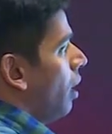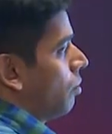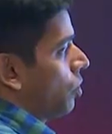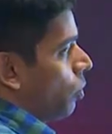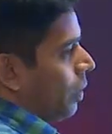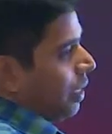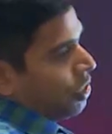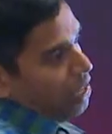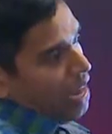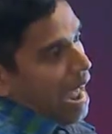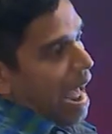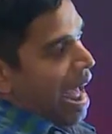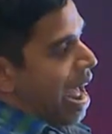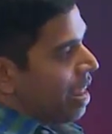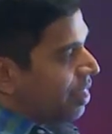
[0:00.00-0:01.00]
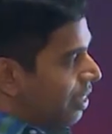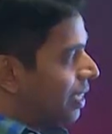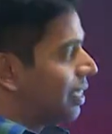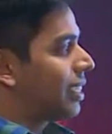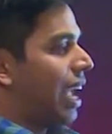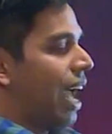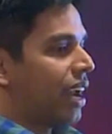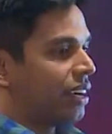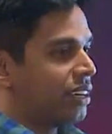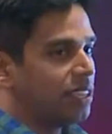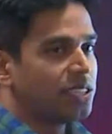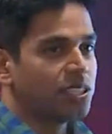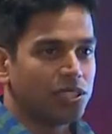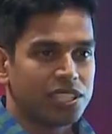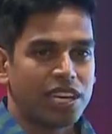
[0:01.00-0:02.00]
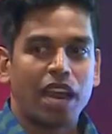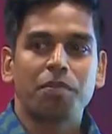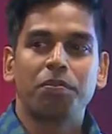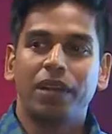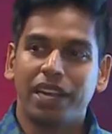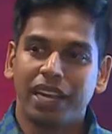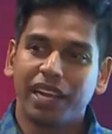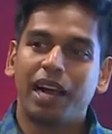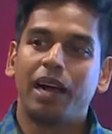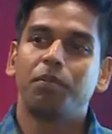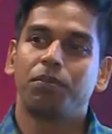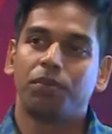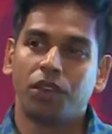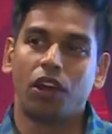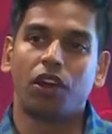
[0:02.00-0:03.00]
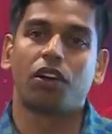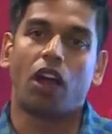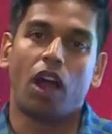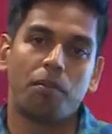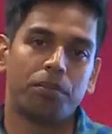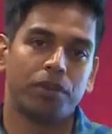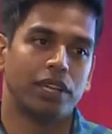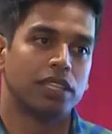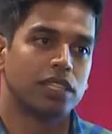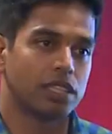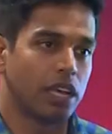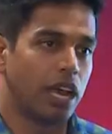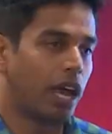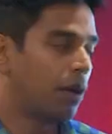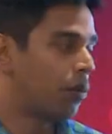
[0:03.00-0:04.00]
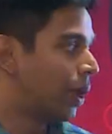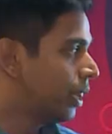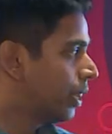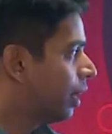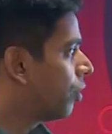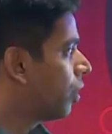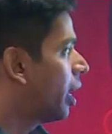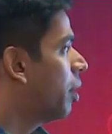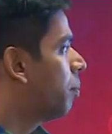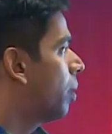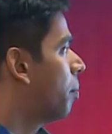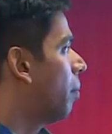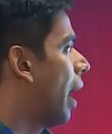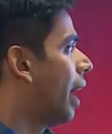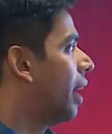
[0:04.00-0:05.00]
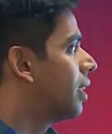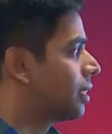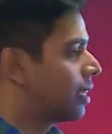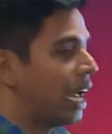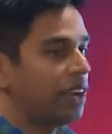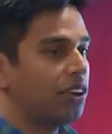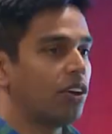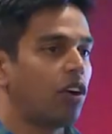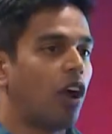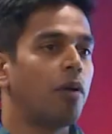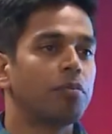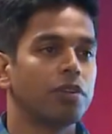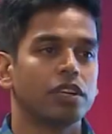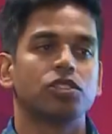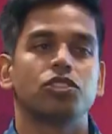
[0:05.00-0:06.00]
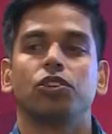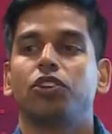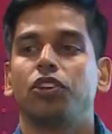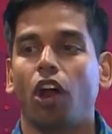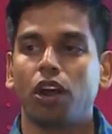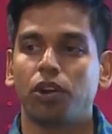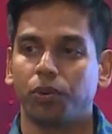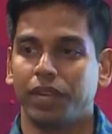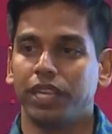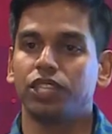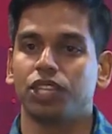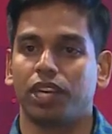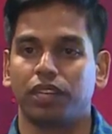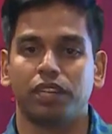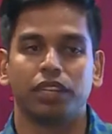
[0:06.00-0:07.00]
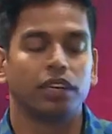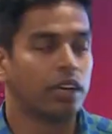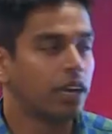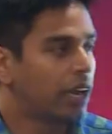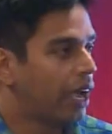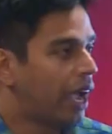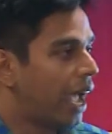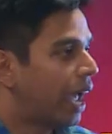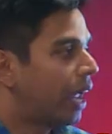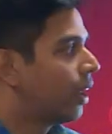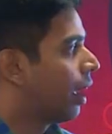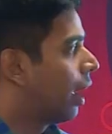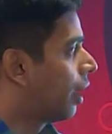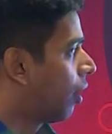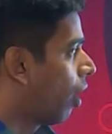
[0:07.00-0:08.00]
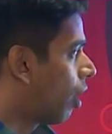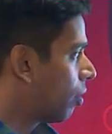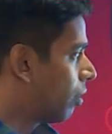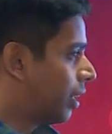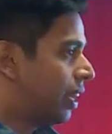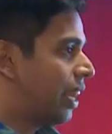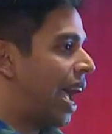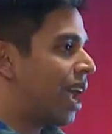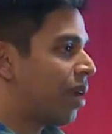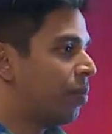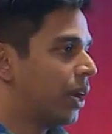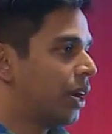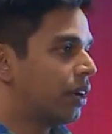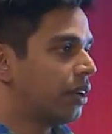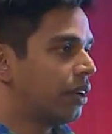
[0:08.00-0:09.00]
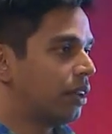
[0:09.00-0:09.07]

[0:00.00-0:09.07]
So once you had these characters, you start building up your components. One thing to keep in mind is that your components should talk to each other, and not only that, but